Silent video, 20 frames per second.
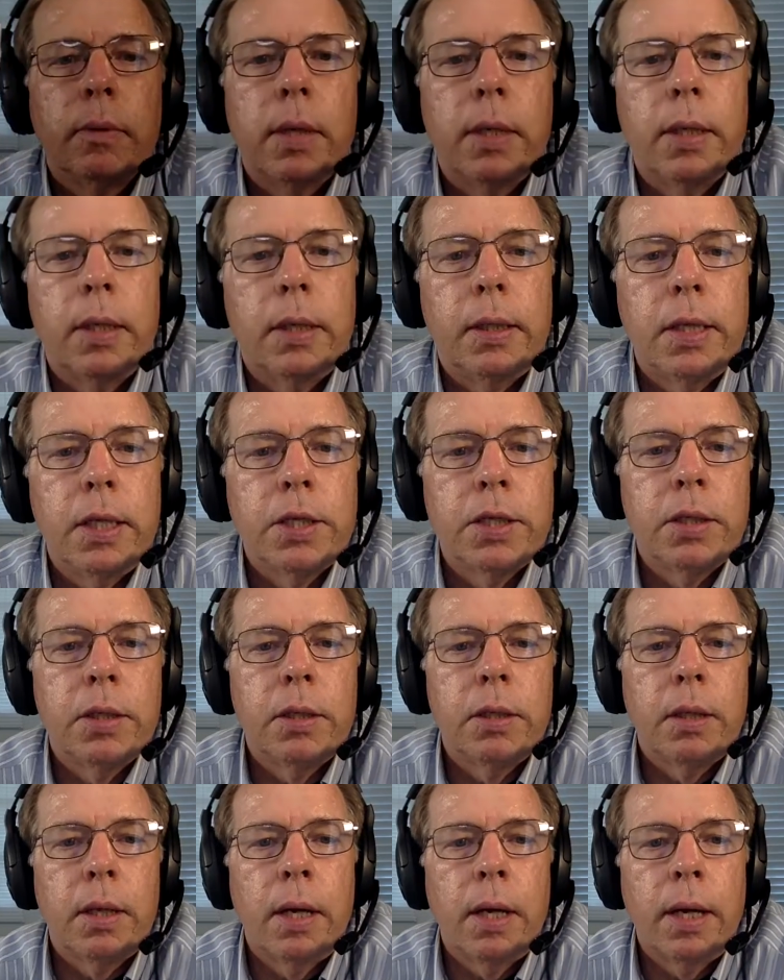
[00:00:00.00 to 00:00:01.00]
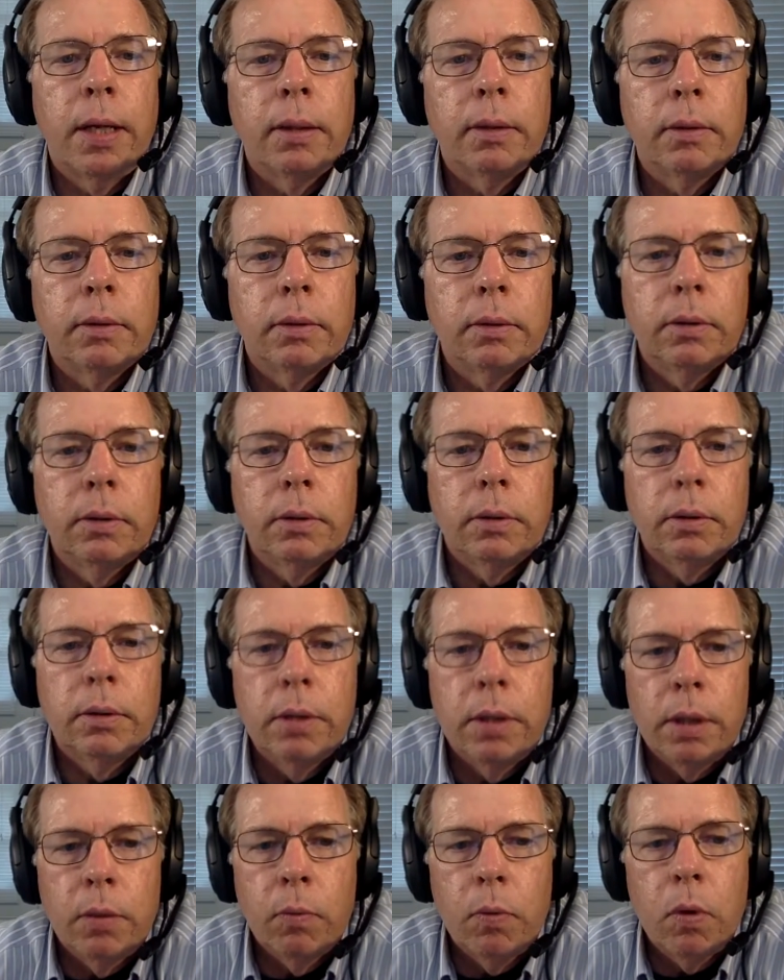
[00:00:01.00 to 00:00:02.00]
In addition to that,
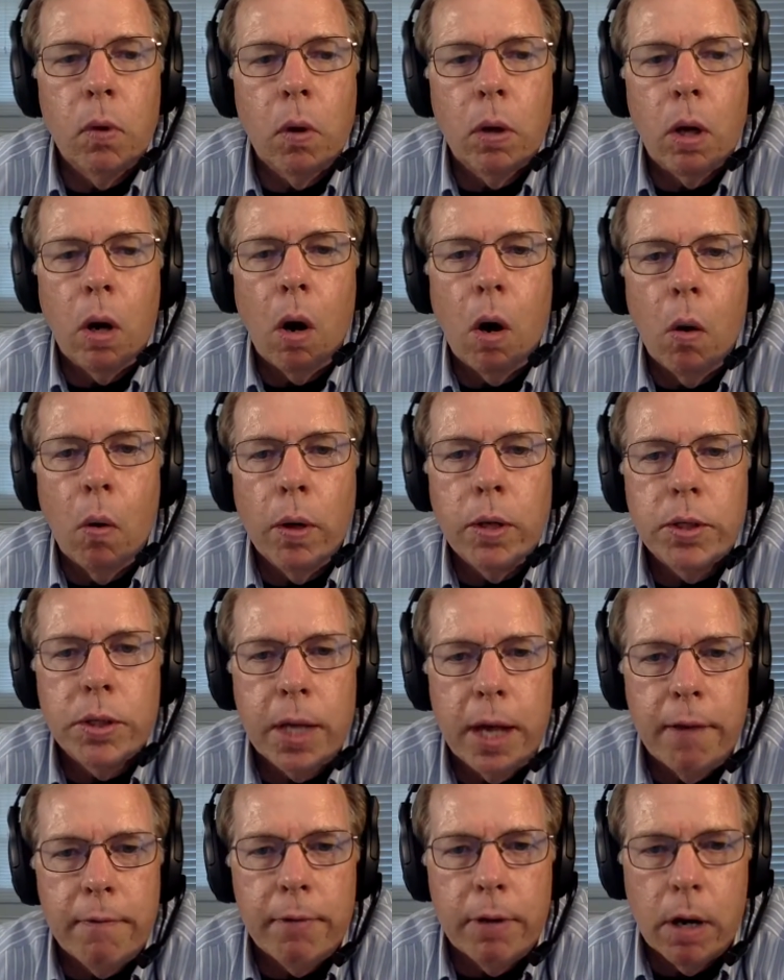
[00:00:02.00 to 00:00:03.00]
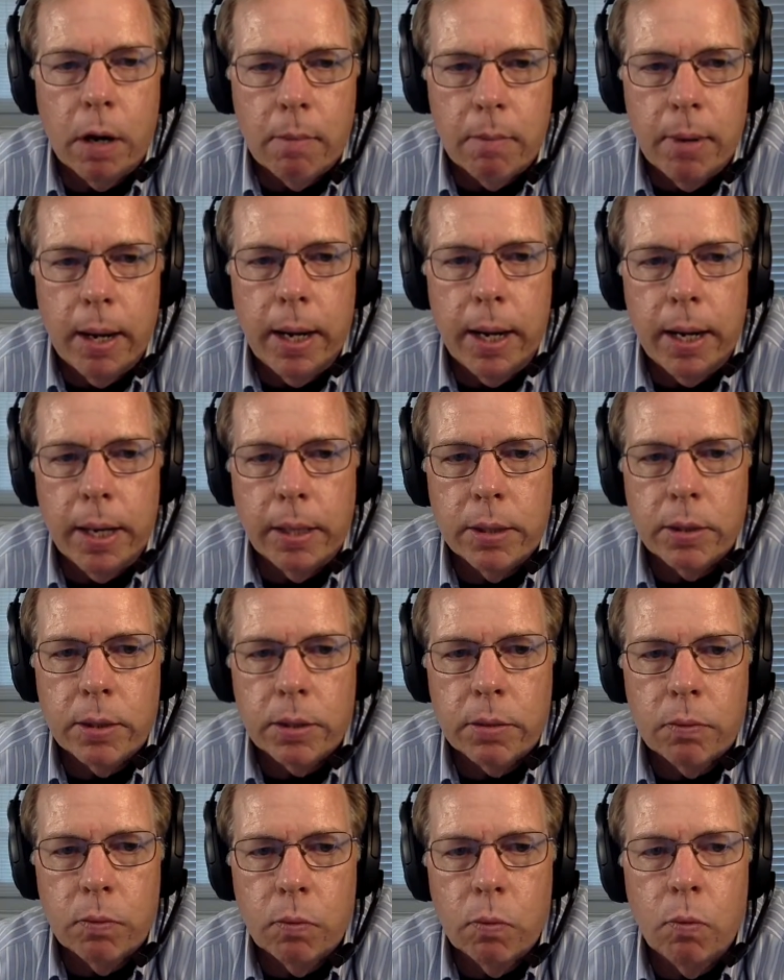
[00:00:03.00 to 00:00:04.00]
then we want to always have in our
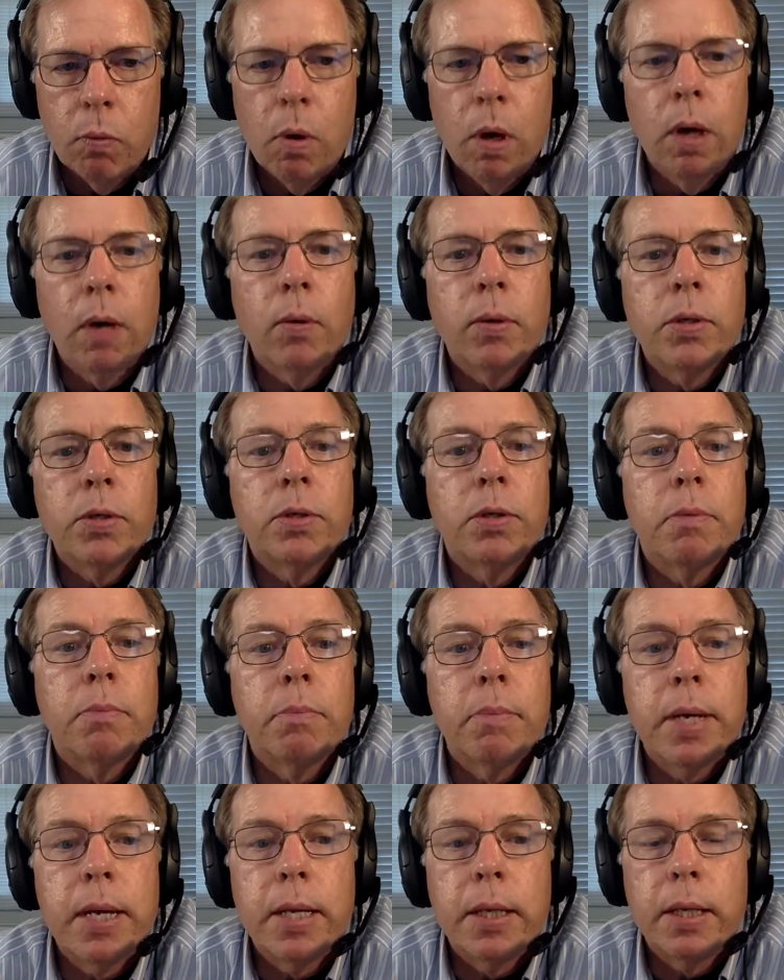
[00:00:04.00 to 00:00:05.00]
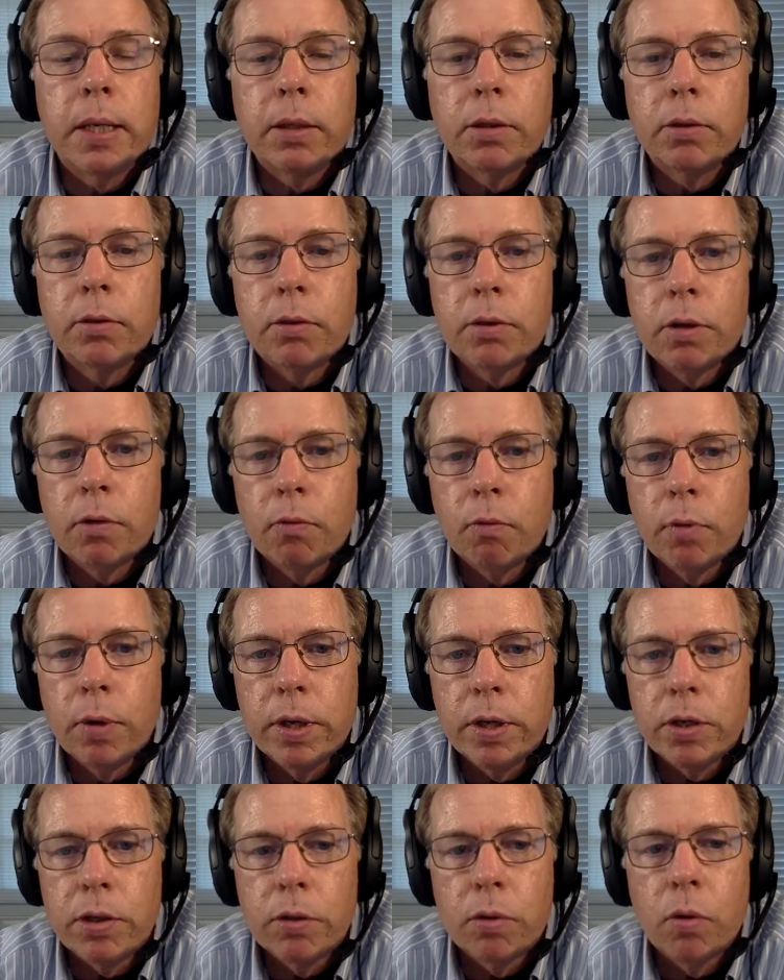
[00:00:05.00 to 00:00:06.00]
minds, what is the meaning to the
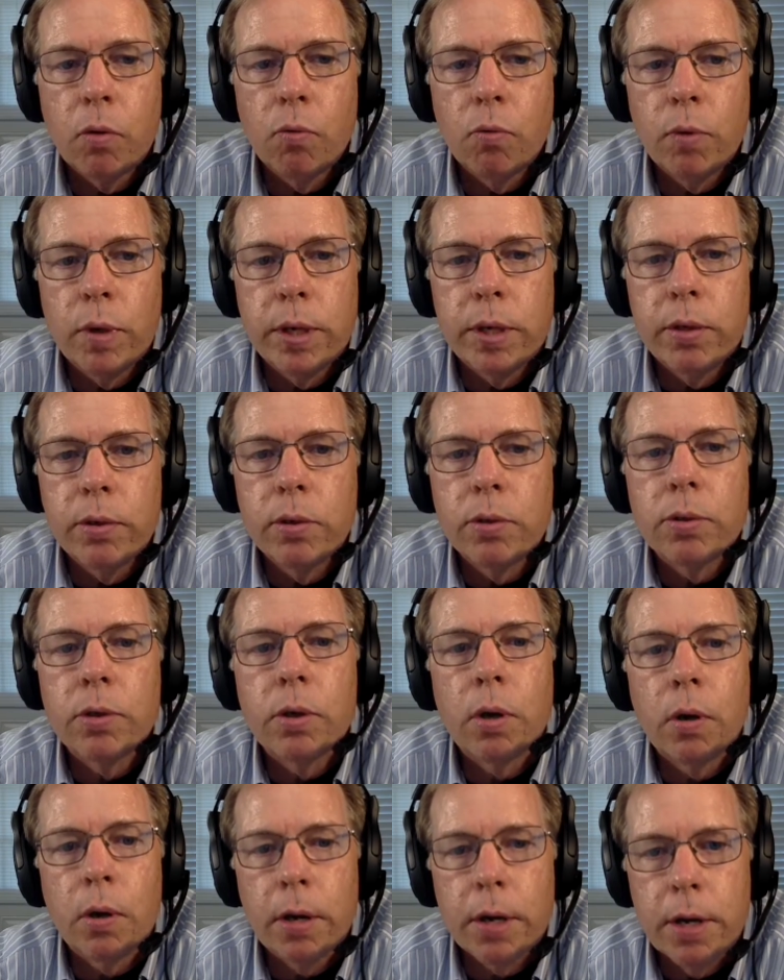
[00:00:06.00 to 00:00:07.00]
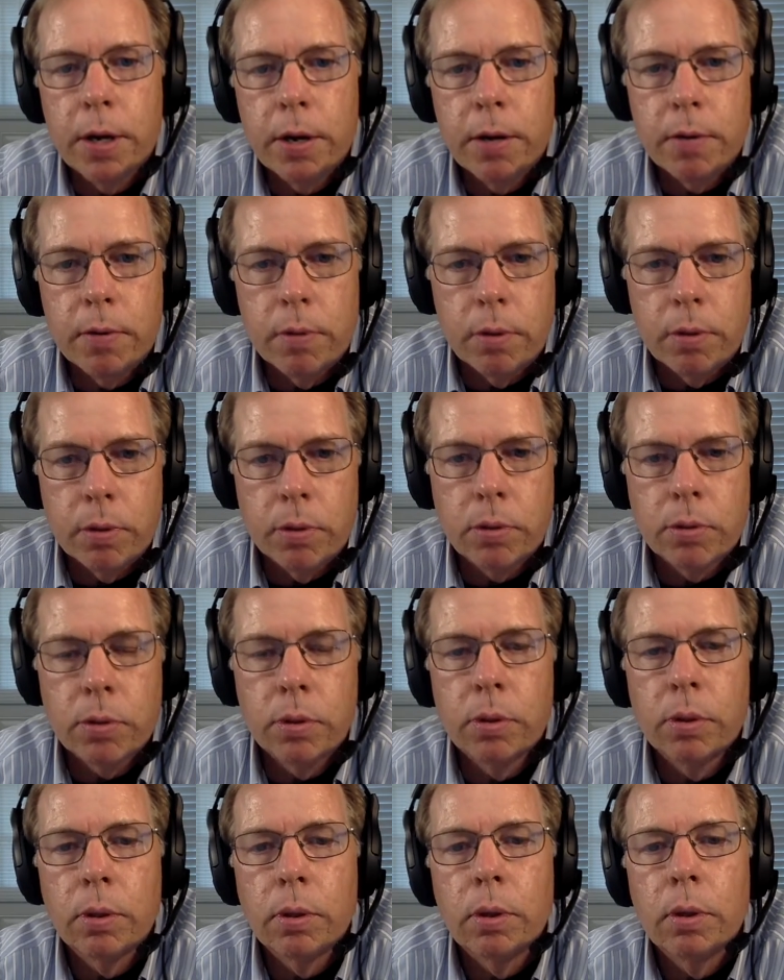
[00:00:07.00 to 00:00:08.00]
original readers or hearers?
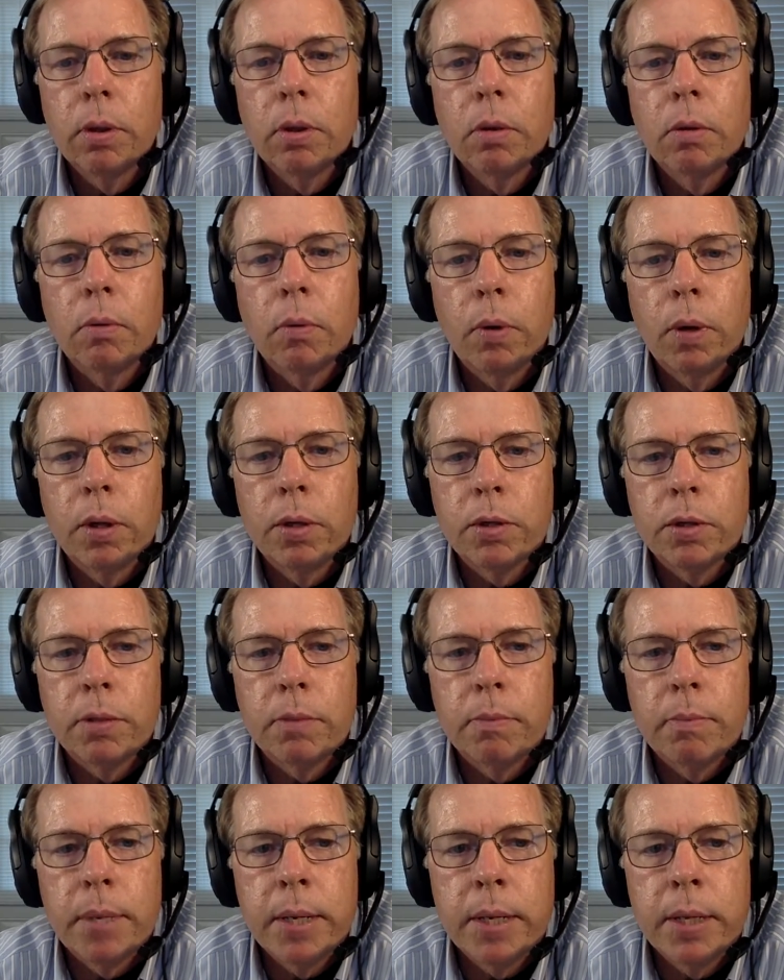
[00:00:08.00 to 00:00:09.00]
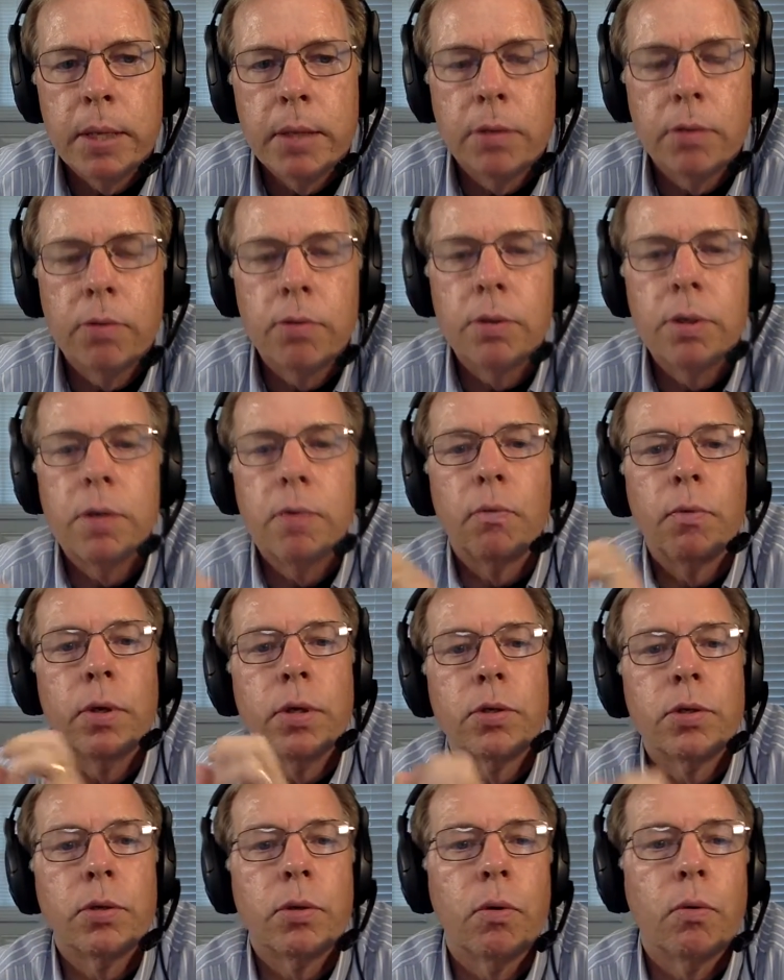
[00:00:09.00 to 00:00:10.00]
What is the meaning to the
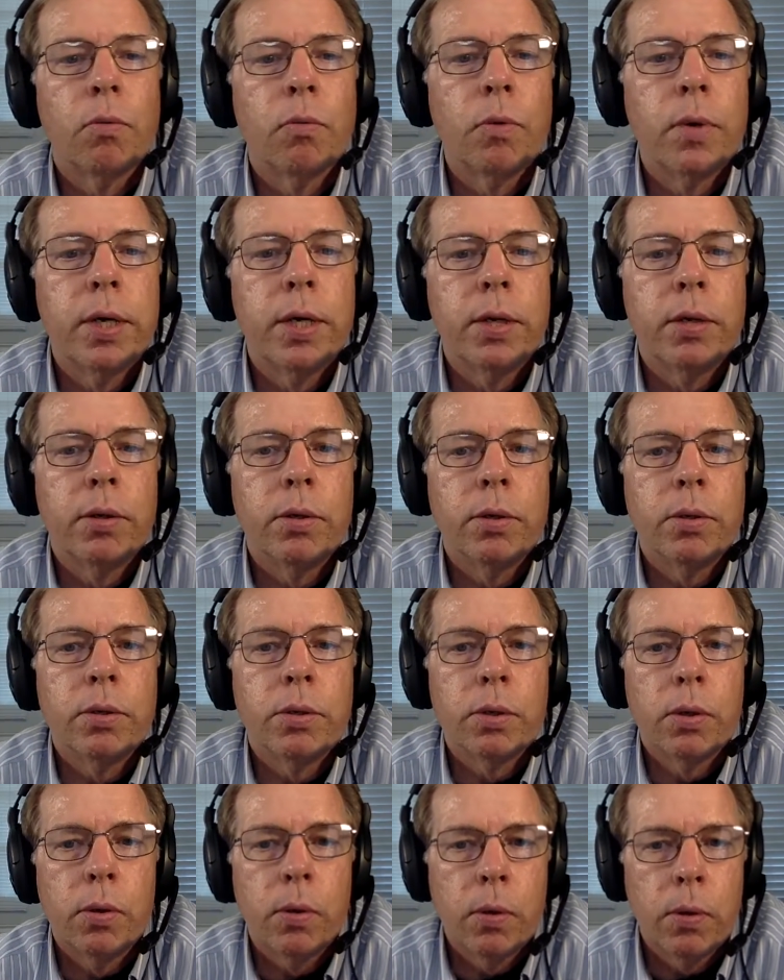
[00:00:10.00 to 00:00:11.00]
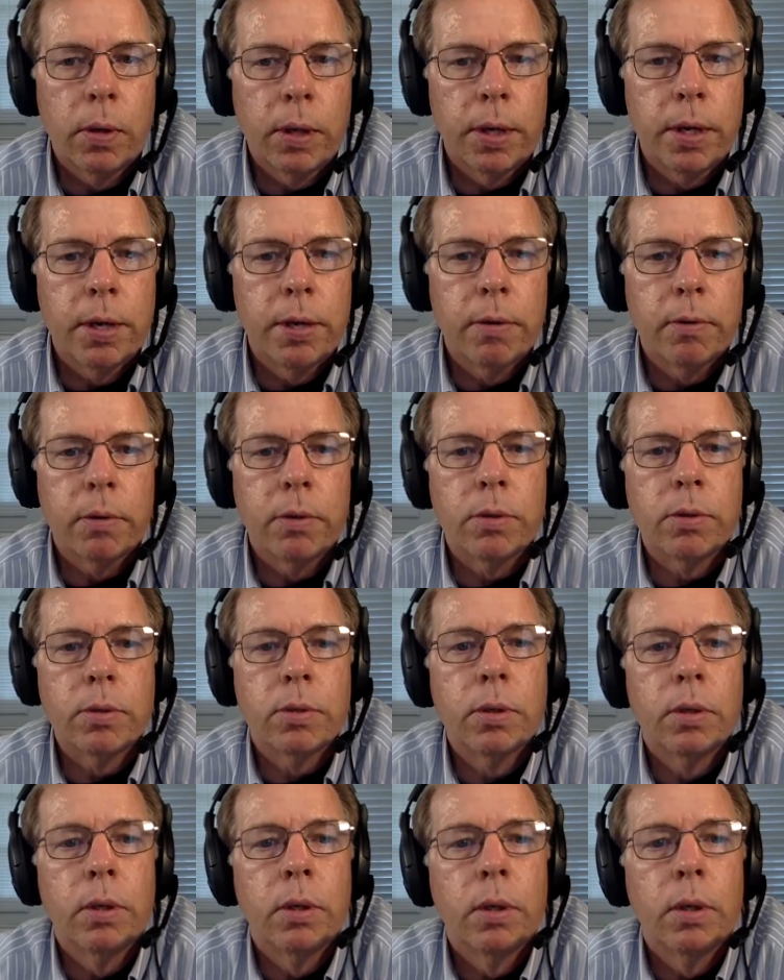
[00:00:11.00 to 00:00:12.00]
original readers or hearers?